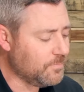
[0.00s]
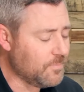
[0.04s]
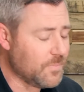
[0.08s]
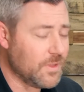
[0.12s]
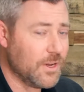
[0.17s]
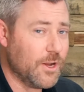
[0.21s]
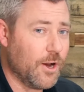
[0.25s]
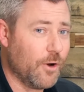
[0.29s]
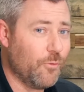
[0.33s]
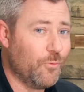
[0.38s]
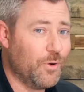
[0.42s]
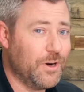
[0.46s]

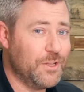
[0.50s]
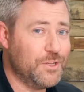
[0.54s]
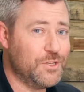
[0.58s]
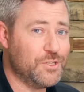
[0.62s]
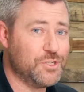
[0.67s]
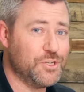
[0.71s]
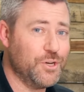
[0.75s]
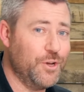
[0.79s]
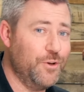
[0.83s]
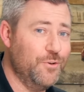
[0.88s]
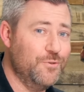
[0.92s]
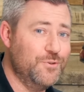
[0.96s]
Now I wanted to
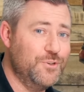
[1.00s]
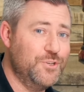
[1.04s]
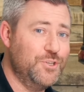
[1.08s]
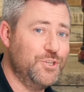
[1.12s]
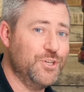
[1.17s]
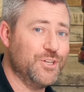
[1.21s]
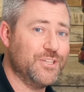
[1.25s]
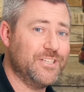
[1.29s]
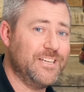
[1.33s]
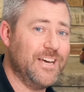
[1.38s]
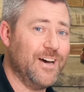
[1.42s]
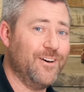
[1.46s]
show you
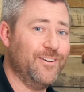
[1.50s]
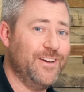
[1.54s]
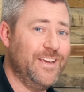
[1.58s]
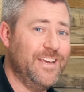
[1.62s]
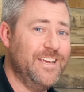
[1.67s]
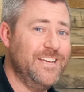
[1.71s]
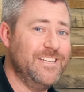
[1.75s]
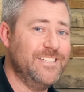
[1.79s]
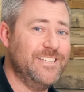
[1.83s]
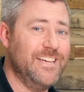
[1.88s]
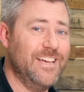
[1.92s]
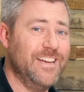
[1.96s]
just how
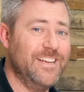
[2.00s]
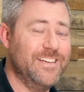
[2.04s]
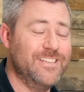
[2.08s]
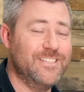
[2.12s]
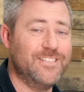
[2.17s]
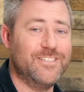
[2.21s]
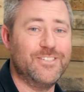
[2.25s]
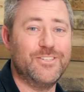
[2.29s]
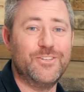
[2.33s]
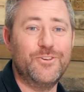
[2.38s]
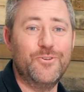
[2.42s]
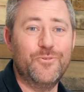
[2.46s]
easy it
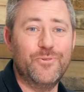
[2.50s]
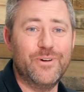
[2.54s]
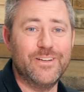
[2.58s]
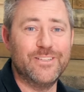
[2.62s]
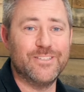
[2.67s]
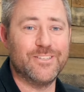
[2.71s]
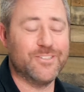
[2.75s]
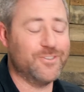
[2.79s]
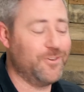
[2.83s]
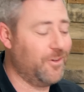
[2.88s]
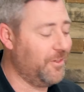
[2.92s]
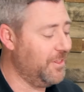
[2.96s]
is to
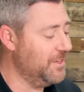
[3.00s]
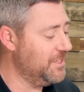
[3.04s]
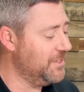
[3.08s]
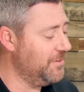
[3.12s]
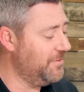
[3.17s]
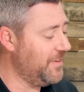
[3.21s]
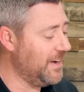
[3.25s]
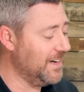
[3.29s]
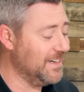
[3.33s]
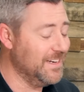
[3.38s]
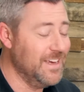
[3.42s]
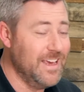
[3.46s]
install this.
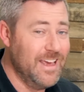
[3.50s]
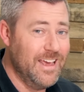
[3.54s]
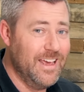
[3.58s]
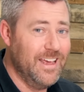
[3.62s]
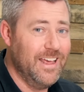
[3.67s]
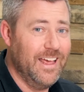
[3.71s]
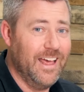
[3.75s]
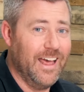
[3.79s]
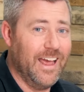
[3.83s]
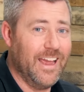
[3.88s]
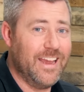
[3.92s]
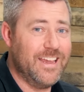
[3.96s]
In fact,
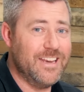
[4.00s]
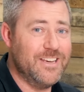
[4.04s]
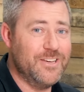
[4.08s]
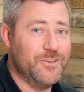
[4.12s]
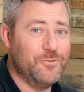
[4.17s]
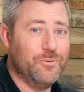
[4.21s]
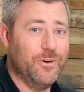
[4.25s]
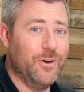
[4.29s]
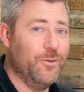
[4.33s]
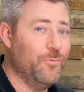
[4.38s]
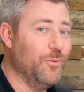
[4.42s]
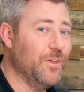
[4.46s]
I can
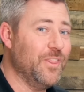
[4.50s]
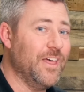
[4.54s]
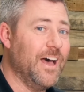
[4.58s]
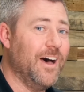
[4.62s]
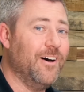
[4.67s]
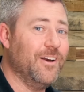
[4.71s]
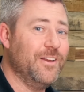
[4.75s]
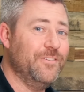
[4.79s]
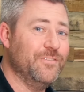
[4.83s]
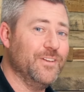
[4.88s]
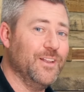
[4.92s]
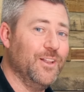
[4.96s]
do it
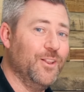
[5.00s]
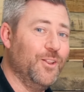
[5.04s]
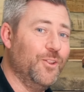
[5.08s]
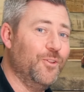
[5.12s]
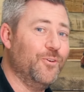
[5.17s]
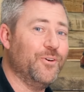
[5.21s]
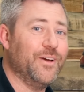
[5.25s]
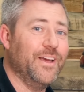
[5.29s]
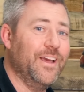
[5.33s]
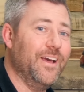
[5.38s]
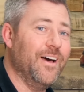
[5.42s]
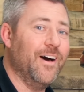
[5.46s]
without even
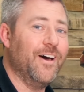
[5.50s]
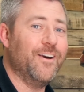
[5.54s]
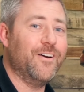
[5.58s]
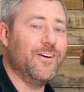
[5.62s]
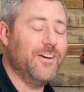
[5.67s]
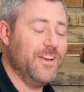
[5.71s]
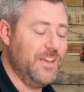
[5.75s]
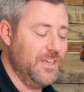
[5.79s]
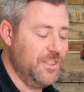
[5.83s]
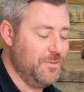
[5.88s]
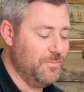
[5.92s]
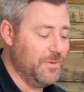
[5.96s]
looking
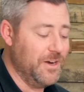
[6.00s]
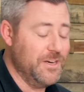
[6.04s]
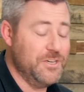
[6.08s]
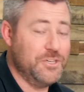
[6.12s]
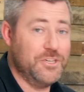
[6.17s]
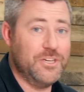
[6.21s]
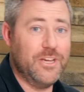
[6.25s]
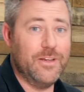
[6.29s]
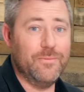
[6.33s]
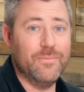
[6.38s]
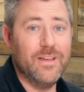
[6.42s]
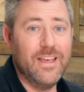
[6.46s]
underneath my
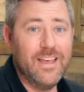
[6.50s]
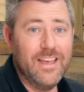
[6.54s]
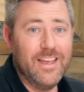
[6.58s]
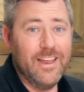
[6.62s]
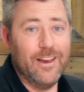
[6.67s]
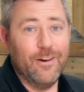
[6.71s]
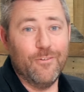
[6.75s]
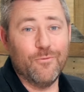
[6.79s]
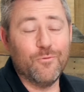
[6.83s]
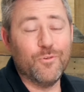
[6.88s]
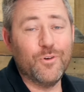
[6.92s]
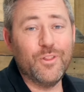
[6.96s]
Jeep.
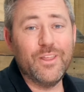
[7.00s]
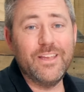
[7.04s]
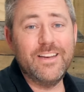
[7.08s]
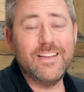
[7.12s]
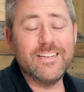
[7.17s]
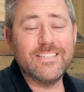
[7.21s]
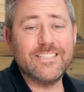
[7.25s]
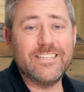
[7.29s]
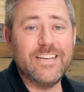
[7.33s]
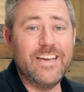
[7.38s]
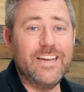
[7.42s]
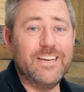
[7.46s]
It really
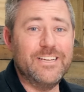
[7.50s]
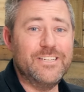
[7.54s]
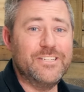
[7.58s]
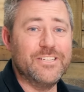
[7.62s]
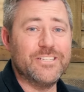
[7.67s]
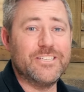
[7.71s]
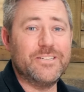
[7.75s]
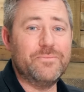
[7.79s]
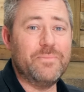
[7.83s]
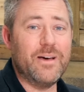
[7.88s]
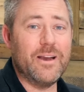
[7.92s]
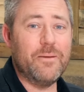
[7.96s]
does take
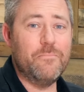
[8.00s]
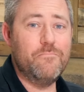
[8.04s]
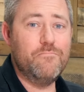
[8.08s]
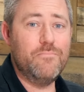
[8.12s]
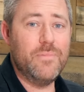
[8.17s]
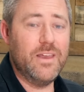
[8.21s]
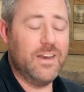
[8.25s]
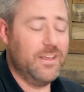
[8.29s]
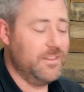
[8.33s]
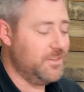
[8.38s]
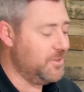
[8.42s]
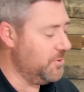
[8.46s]
just about a
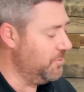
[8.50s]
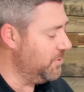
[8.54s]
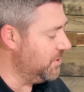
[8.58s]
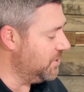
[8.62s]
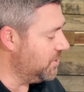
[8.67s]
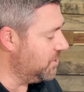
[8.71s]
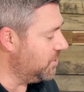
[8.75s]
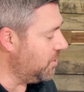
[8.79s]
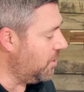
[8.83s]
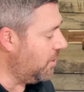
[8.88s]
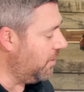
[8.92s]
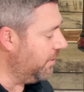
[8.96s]
minute to
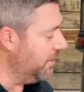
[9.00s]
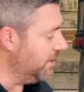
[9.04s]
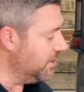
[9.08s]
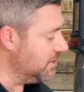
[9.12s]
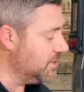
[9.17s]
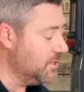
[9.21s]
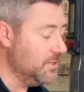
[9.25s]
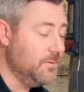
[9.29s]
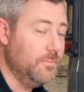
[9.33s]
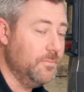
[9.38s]
install this.